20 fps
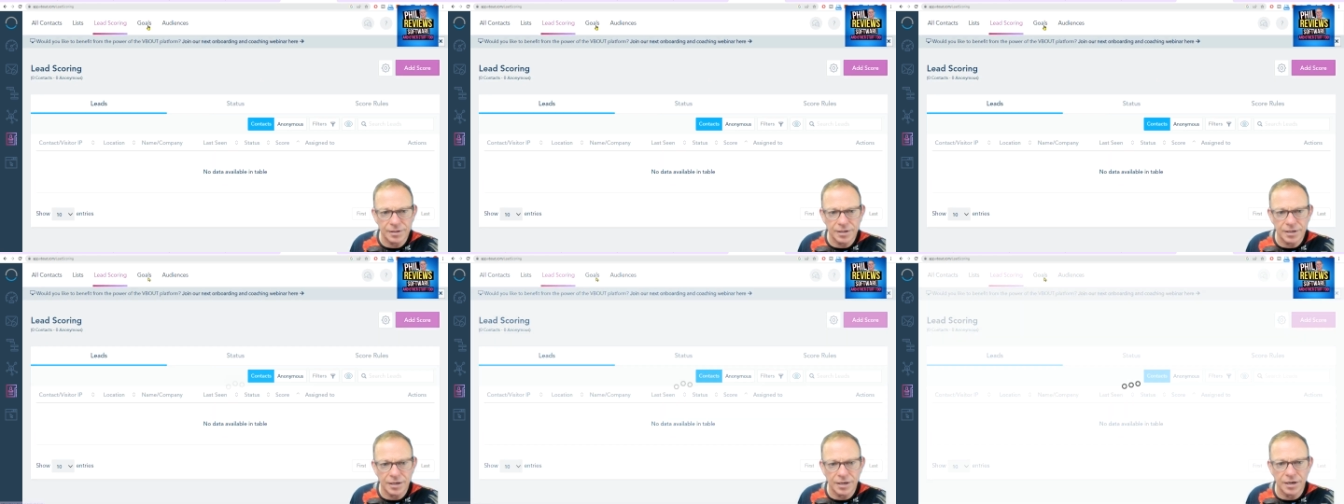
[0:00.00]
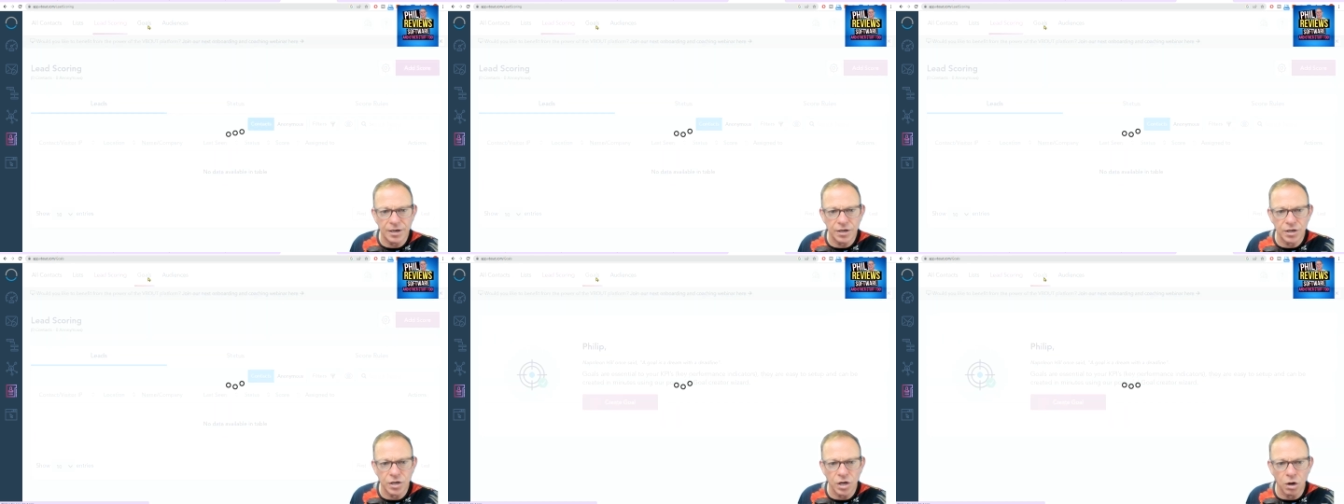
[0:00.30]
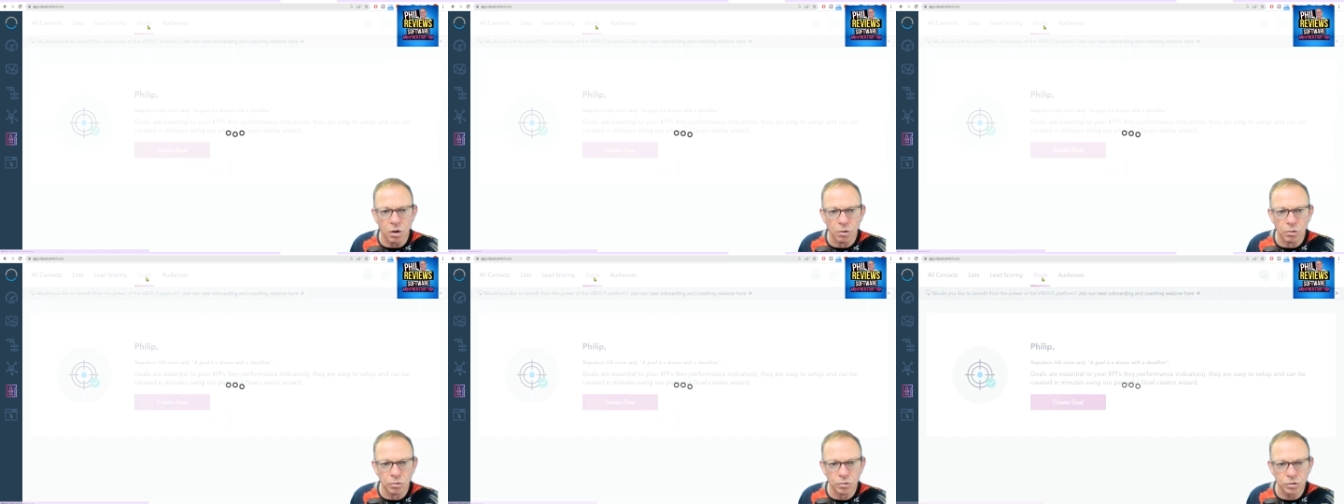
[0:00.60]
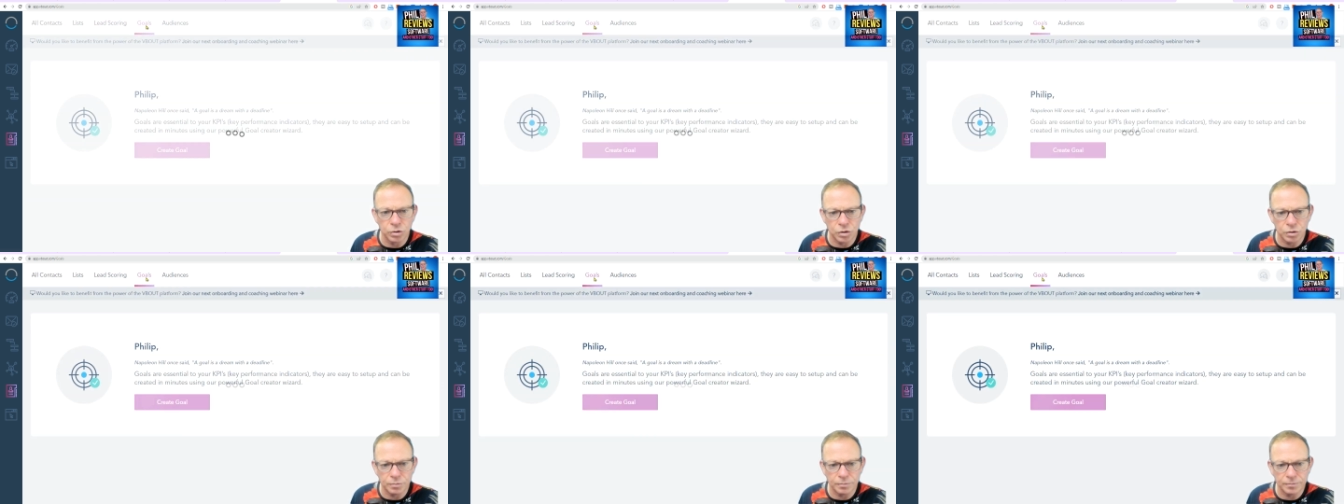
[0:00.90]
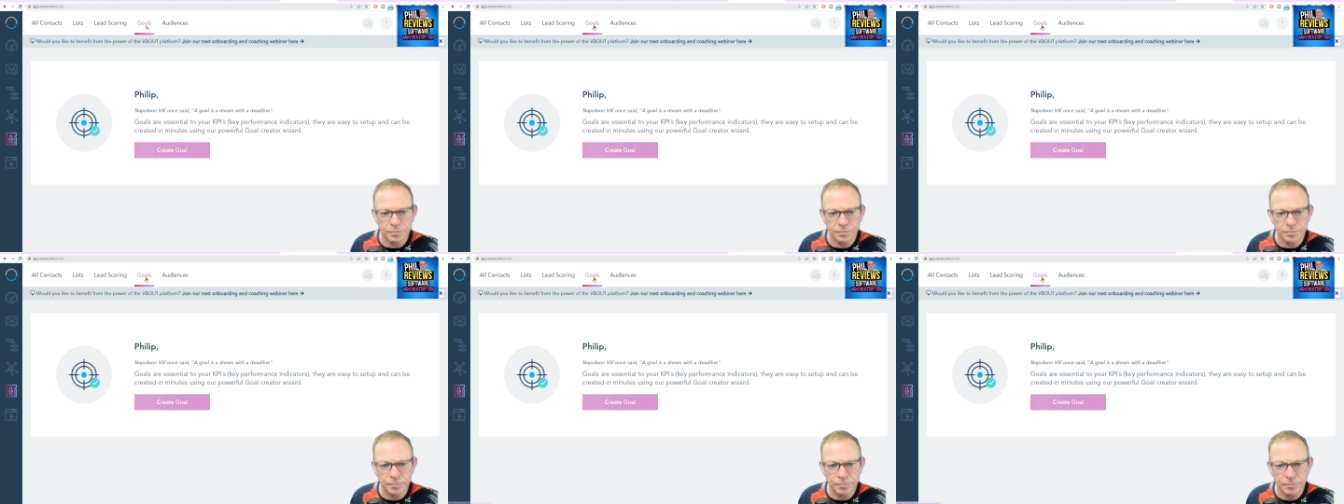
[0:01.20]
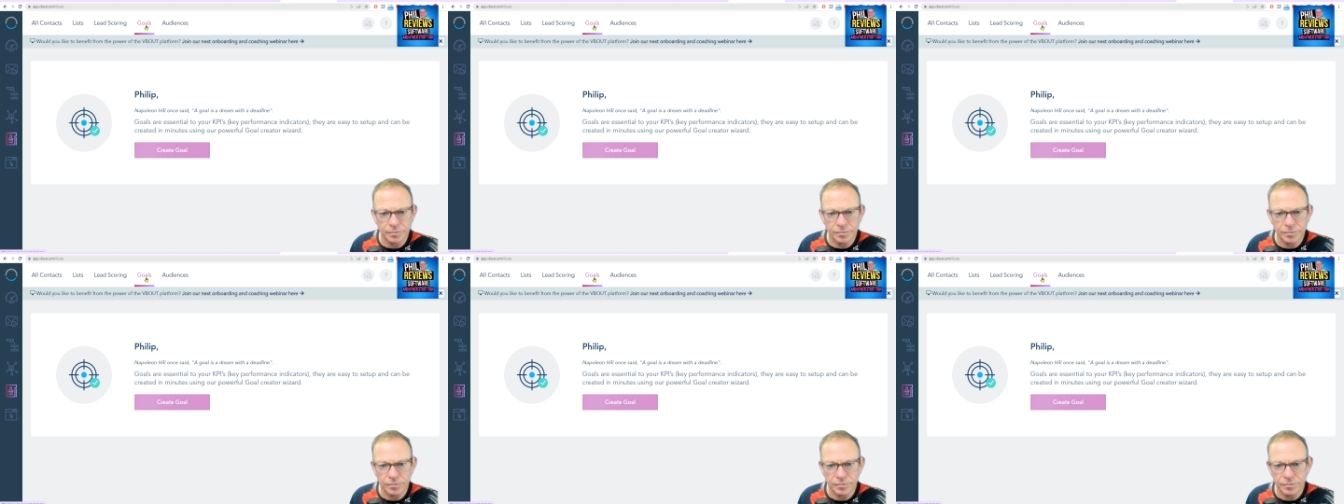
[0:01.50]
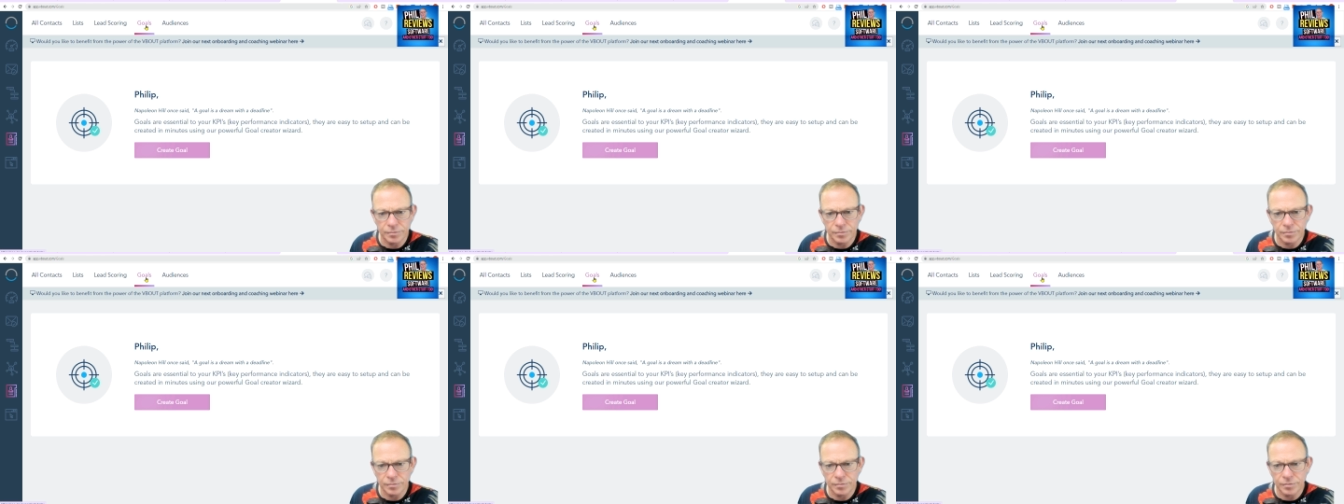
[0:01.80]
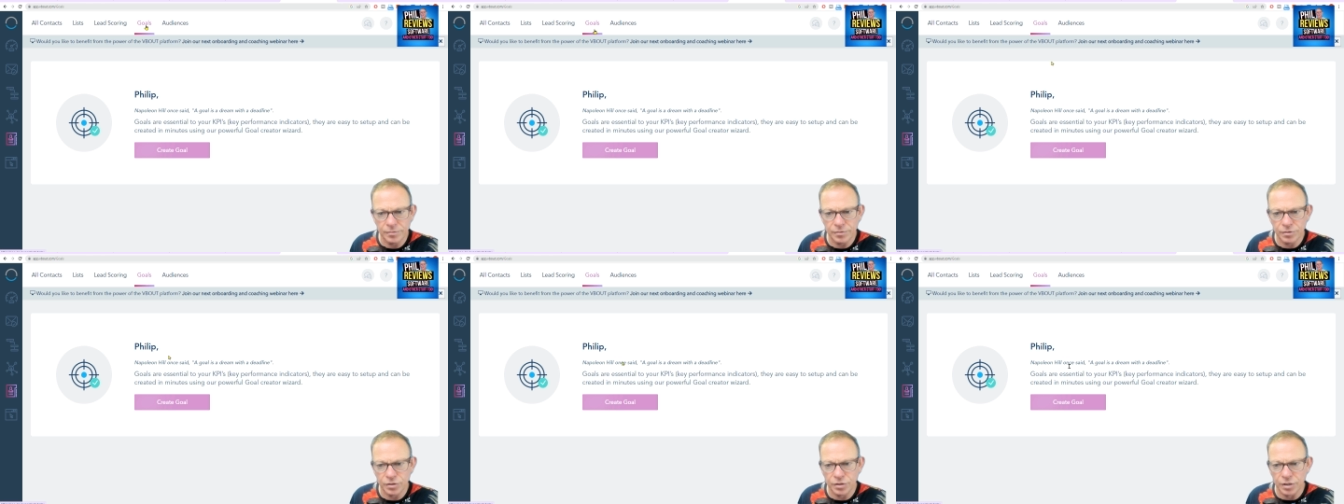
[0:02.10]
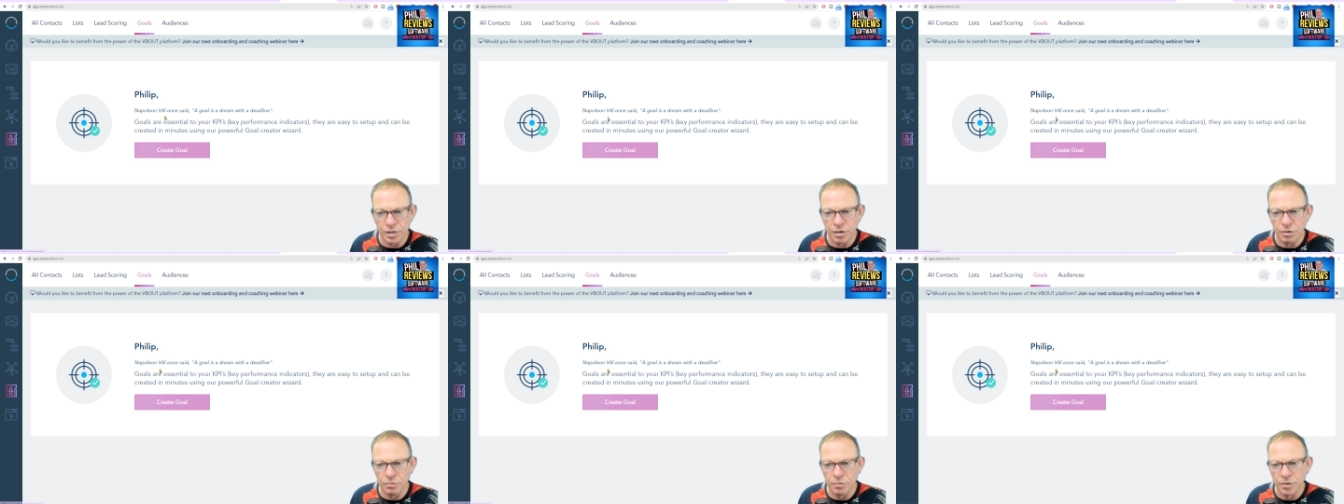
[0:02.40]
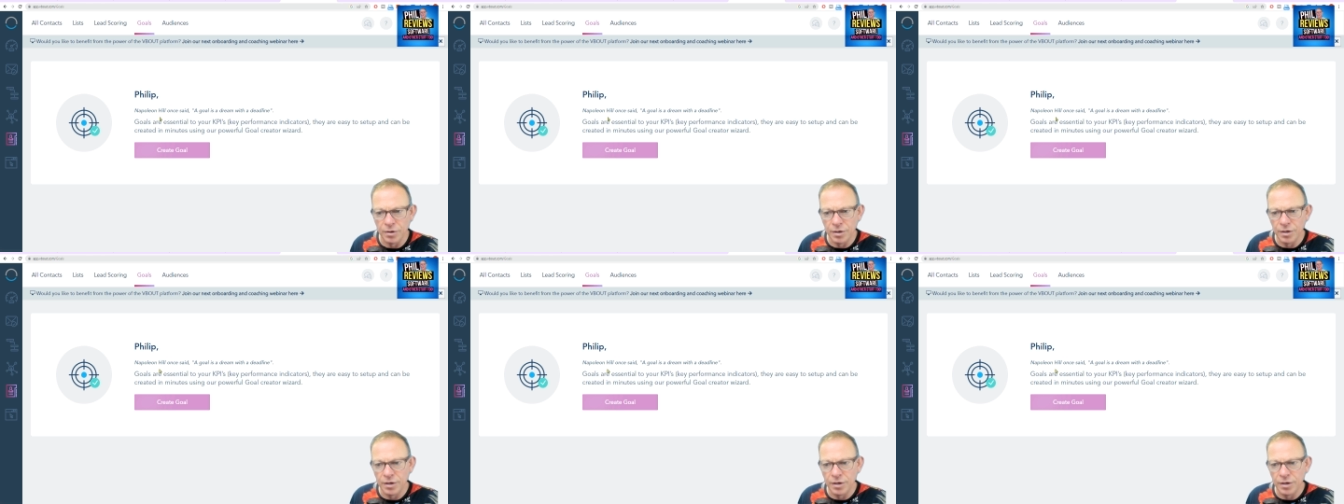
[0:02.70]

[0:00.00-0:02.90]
uh, goals. So